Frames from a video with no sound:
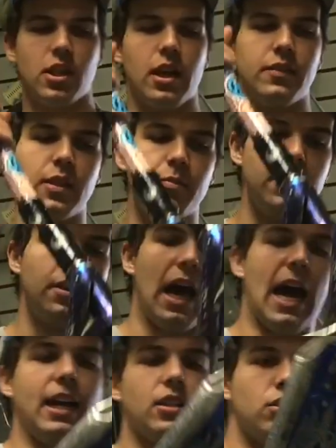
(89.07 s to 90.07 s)
thought of something.
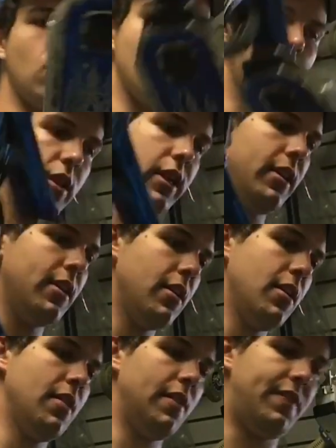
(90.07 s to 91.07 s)
I could totally
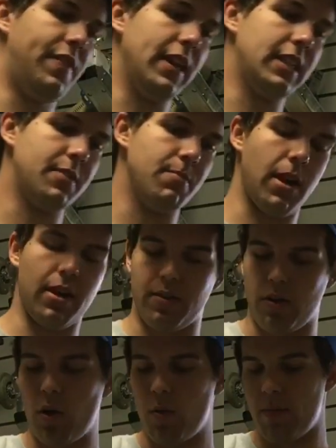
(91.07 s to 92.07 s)
fix my,
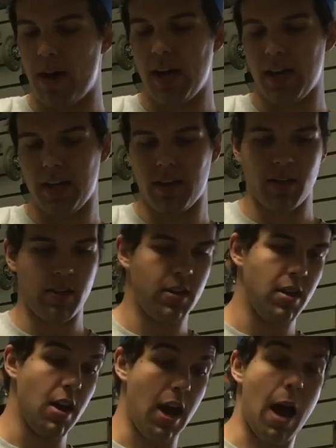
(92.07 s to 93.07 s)
oh my.
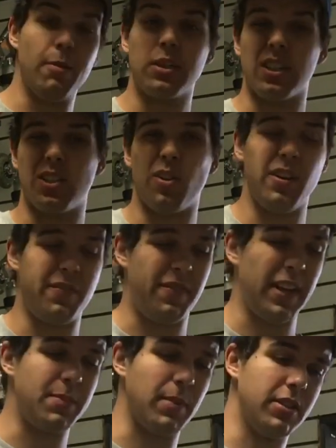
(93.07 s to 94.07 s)
I'm just gonna totally
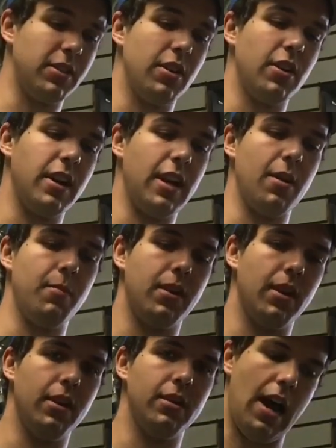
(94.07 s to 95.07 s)
fix my scooter right now
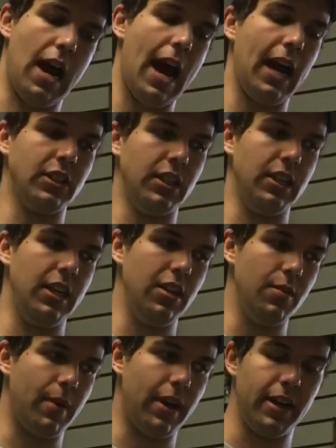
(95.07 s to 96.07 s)
because I actually need
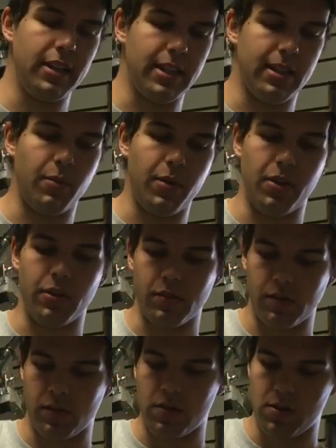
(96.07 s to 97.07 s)
new bearings in the wheels.
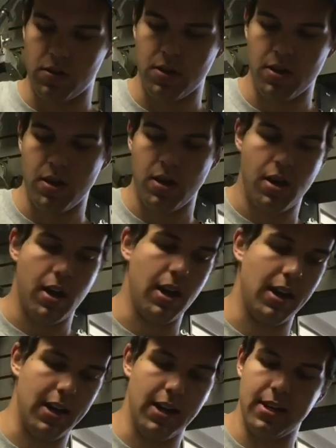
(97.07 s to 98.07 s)

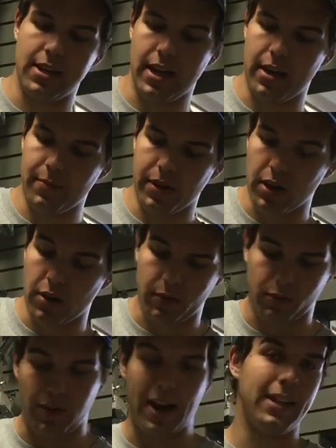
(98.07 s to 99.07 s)
And then I'm gonna go
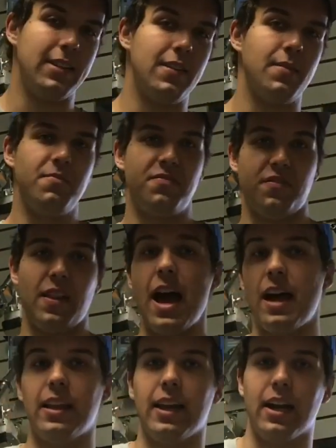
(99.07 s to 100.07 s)
ride some
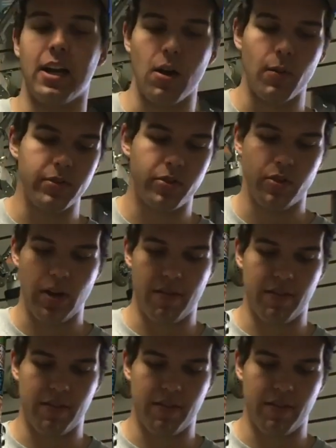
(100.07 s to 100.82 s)
flat like I always do